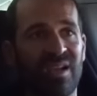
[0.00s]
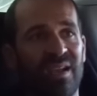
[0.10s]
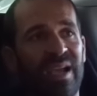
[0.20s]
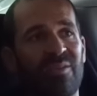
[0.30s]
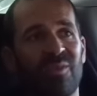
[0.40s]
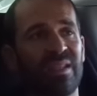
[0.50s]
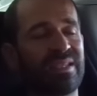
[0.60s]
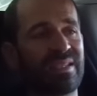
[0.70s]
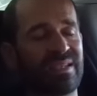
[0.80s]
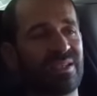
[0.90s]
on. I
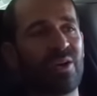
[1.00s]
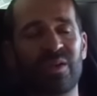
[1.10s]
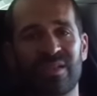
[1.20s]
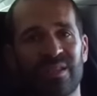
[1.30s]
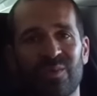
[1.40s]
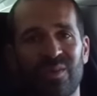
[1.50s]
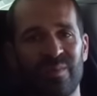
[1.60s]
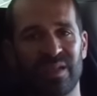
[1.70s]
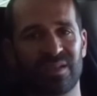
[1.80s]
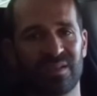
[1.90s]
really didn't notice other
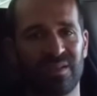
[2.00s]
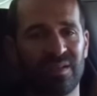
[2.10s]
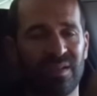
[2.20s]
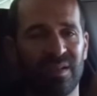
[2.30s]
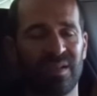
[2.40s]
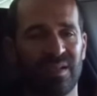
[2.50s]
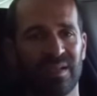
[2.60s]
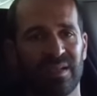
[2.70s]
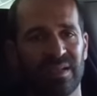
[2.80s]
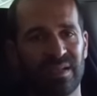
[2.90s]
women.
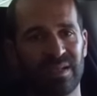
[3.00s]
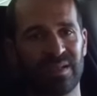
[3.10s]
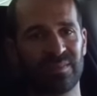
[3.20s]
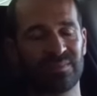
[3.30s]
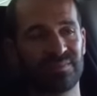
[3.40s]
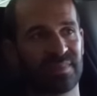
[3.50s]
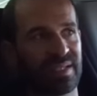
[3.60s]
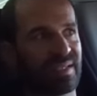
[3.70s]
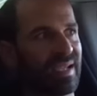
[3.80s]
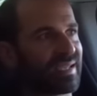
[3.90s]
Um,
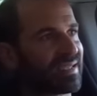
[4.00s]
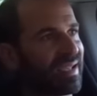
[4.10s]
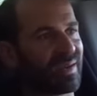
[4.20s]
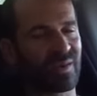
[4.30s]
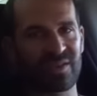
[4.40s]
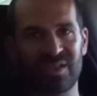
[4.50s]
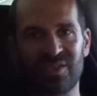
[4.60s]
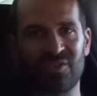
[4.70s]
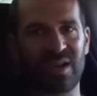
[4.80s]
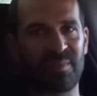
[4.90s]
unless they were
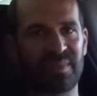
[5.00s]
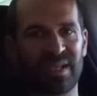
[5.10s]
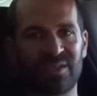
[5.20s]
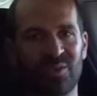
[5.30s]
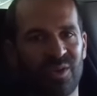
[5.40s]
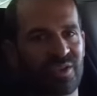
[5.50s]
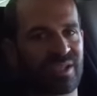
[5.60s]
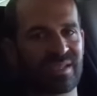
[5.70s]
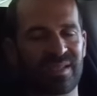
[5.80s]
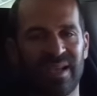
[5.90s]
just drop dead
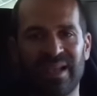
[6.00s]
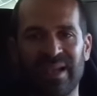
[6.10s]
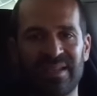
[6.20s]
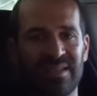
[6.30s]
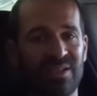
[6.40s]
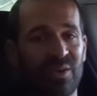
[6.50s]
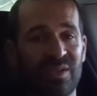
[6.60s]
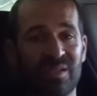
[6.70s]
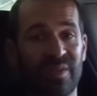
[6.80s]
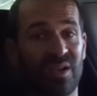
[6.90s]
gorgeous. I, I didn't
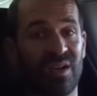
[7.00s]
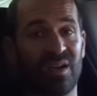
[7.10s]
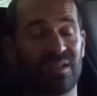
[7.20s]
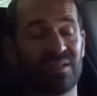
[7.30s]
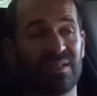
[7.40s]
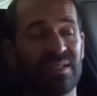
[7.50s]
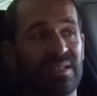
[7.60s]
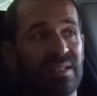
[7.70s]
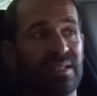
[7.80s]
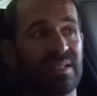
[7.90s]
notice them at all
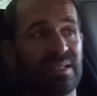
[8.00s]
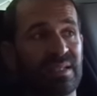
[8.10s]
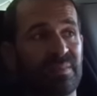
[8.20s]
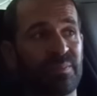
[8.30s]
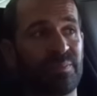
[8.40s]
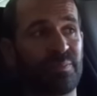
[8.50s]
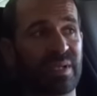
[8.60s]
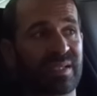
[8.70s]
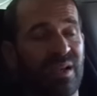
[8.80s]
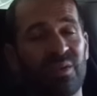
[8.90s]

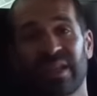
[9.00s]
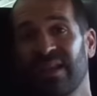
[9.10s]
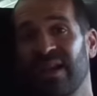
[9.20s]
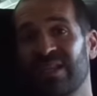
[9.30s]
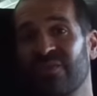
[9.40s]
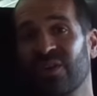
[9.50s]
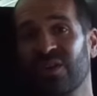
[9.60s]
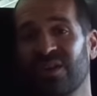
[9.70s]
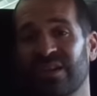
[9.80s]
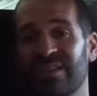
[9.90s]
because I only had eyes for
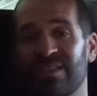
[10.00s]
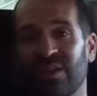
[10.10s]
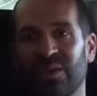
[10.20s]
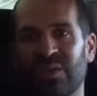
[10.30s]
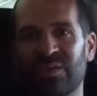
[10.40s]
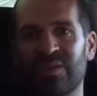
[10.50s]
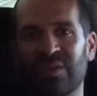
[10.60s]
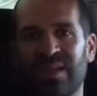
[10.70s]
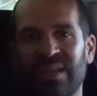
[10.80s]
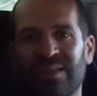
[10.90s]
her. And so
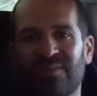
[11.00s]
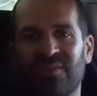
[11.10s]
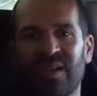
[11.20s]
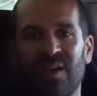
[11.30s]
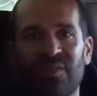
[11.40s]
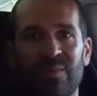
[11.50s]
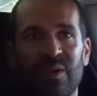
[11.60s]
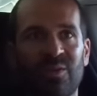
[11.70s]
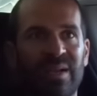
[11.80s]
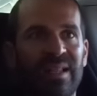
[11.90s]
to get
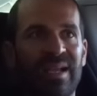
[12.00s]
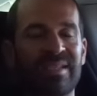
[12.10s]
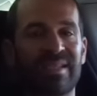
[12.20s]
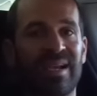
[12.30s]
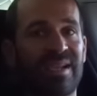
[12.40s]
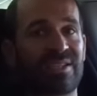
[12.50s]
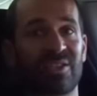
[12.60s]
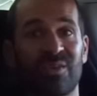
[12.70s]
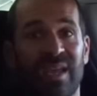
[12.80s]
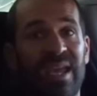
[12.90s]
comfortable realizing, gosh,
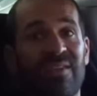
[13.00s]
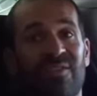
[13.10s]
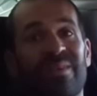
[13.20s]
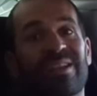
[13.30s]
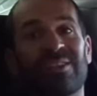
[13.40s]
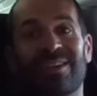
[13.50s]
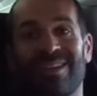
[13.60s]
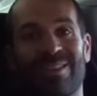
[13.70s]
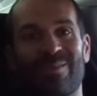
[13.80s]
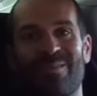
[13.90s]
it's okay for me to look
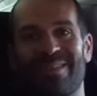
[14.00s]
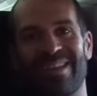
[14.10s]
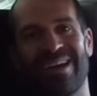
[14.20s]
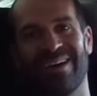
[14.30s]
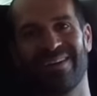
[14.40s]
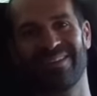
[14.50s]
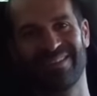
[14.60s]
at other women now.